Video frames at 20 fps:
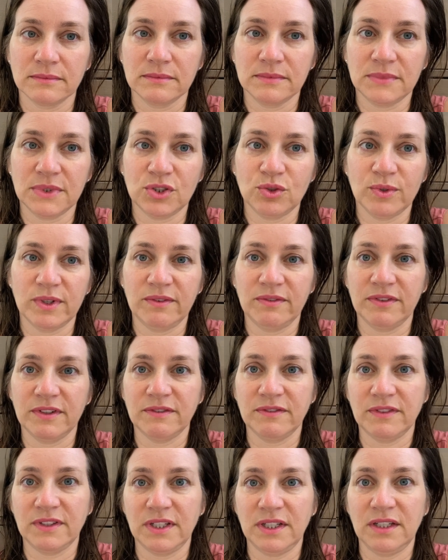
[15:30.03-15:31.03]
Between
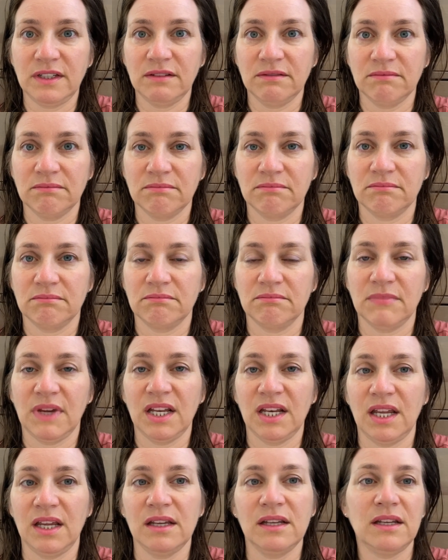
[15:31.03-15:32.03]
50
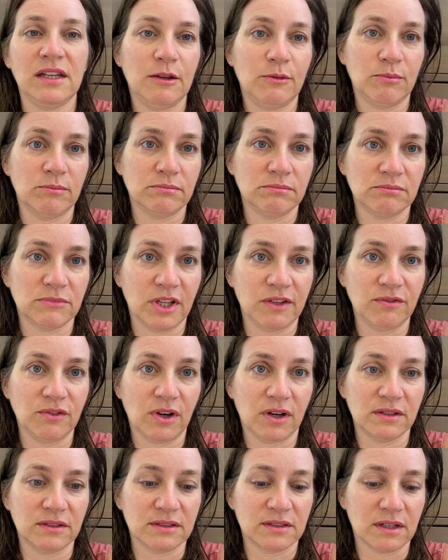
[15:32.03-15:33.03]
and 80
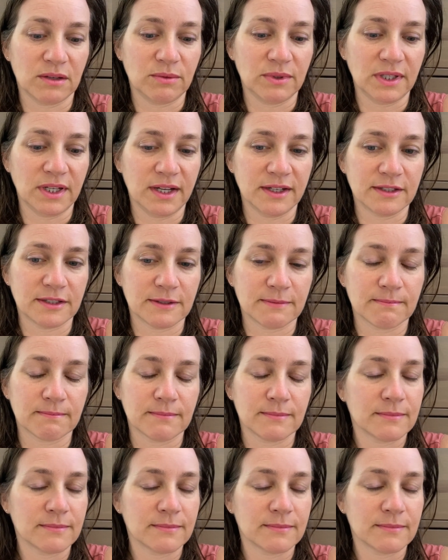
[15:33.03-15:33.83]
lifeguards, I would guess.